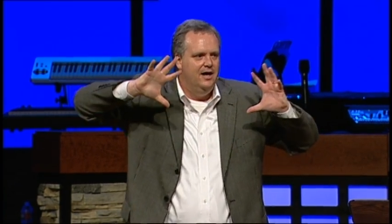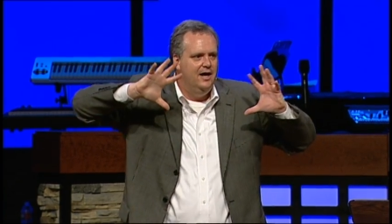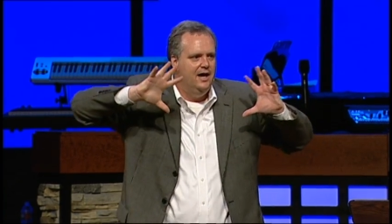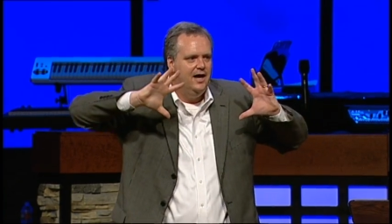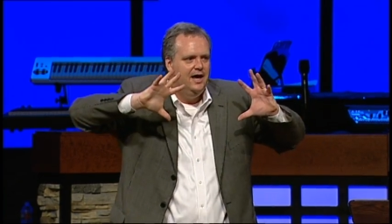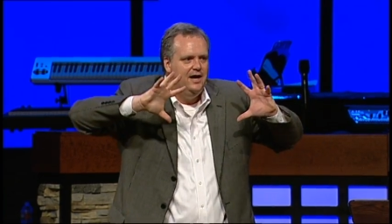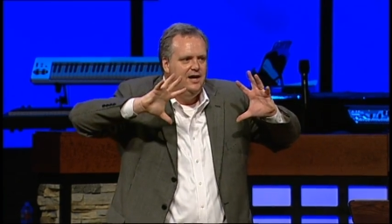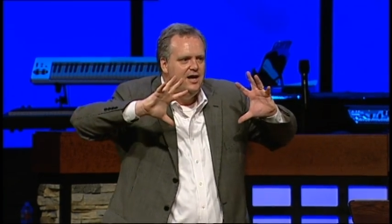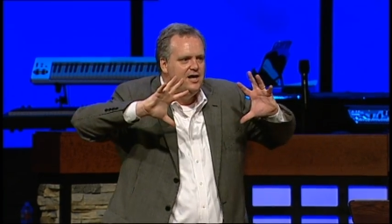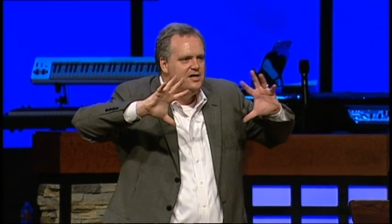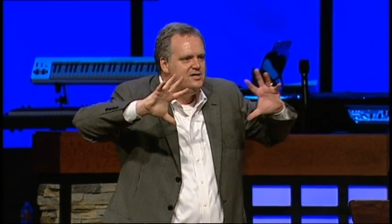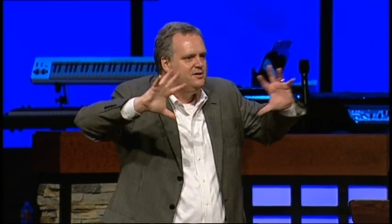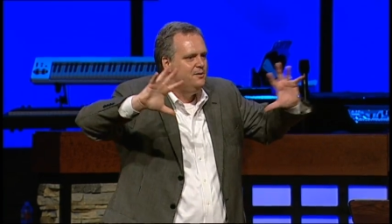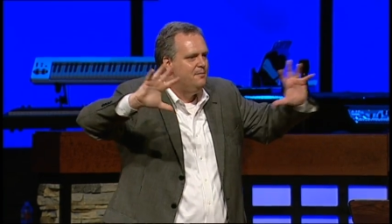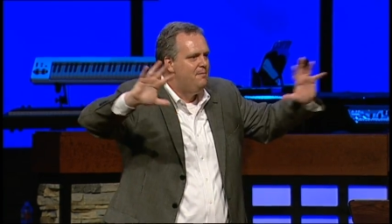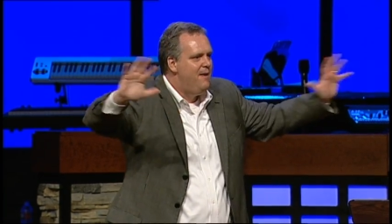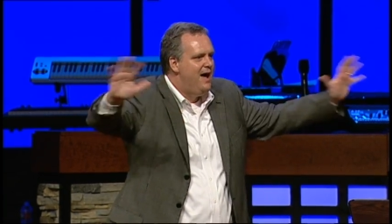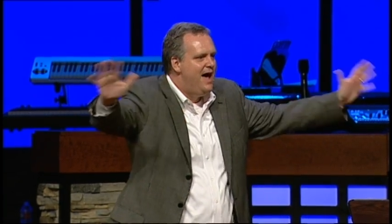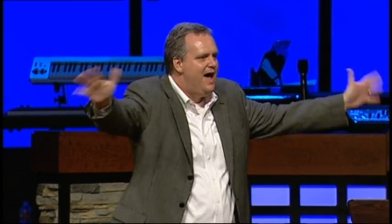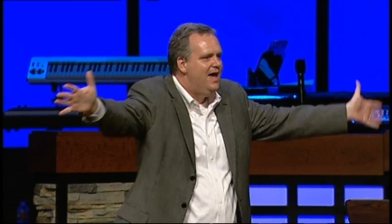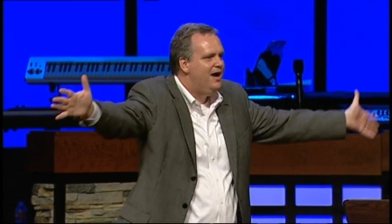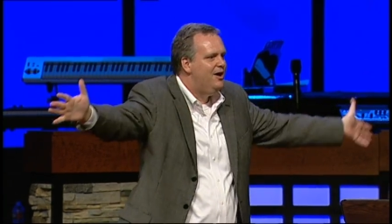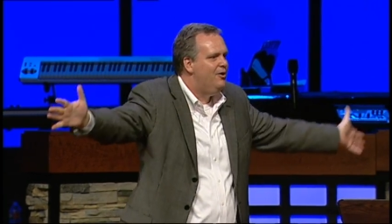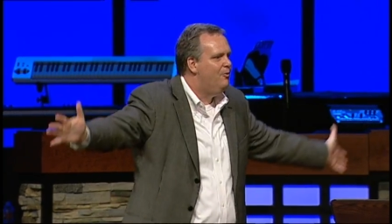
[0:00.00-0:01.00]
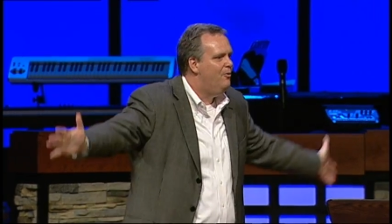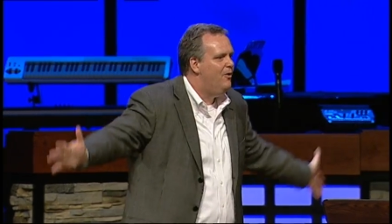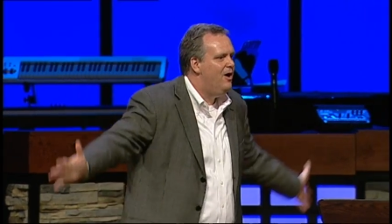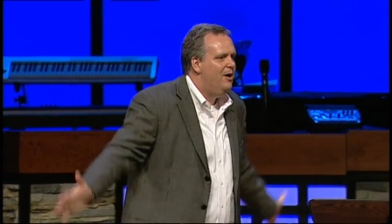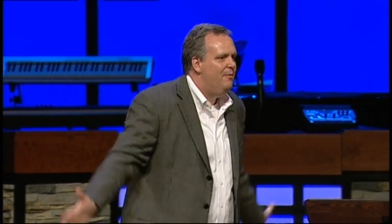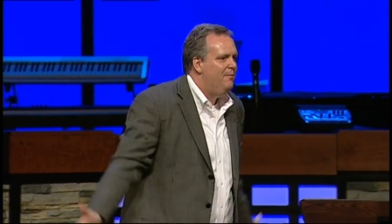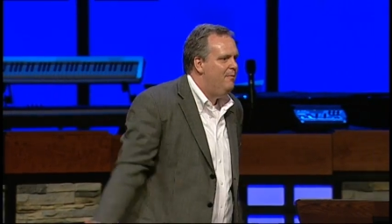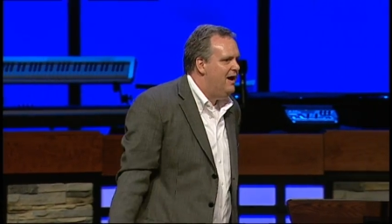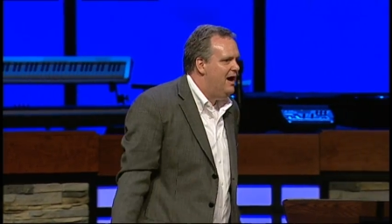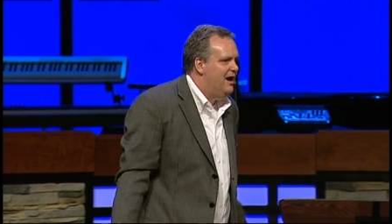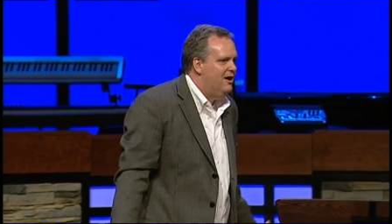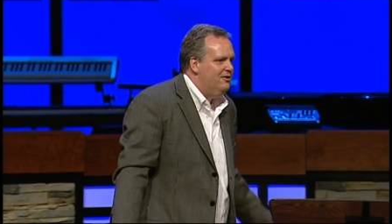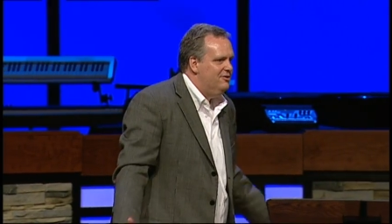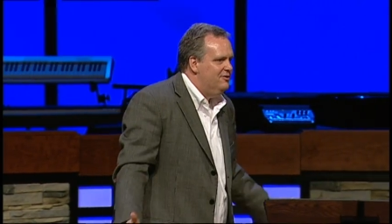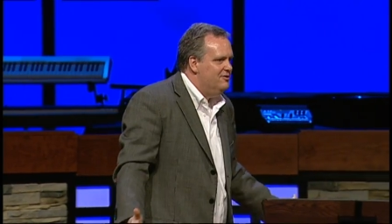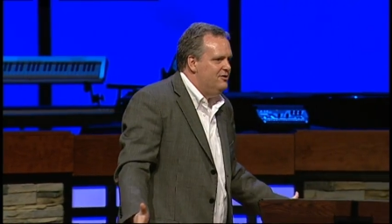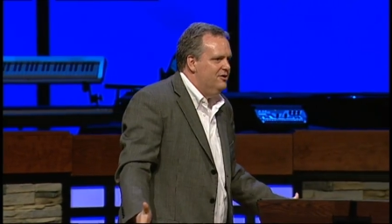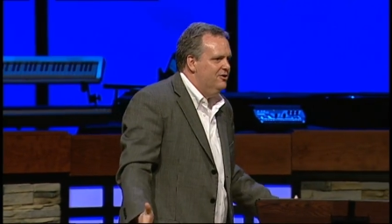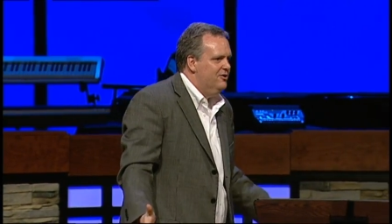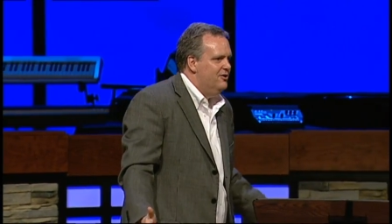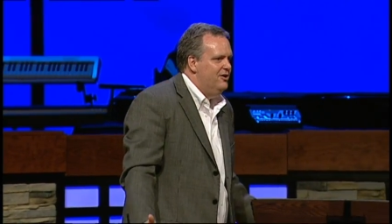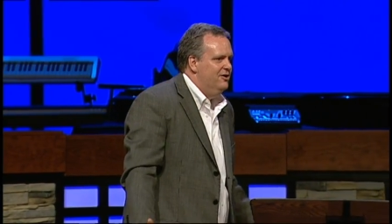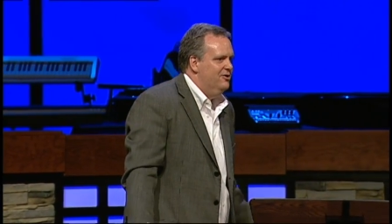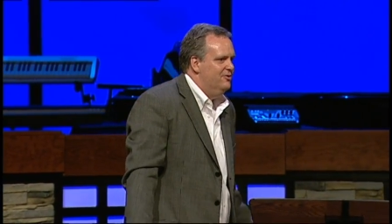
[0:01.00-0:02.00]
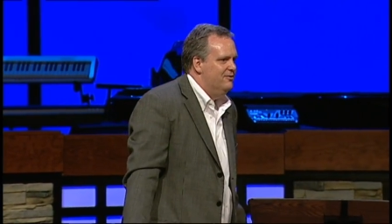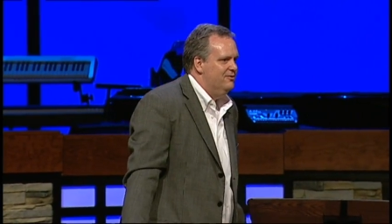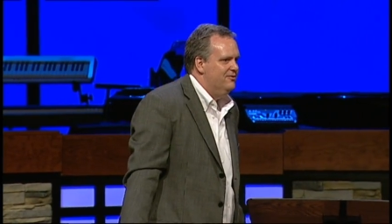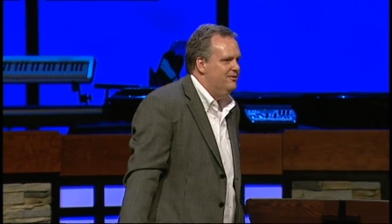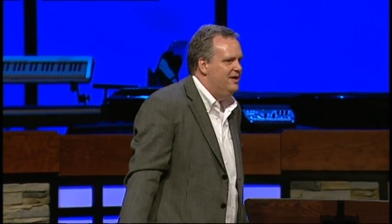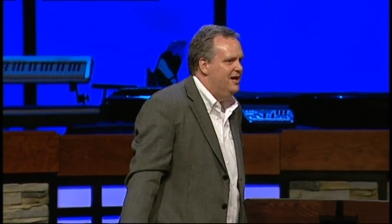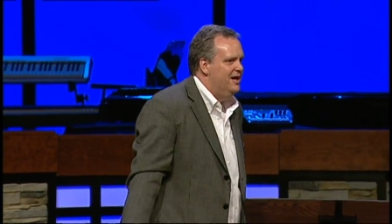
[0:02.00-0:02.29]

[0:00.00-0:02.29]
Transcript: It doesn't matter what mountain you're on.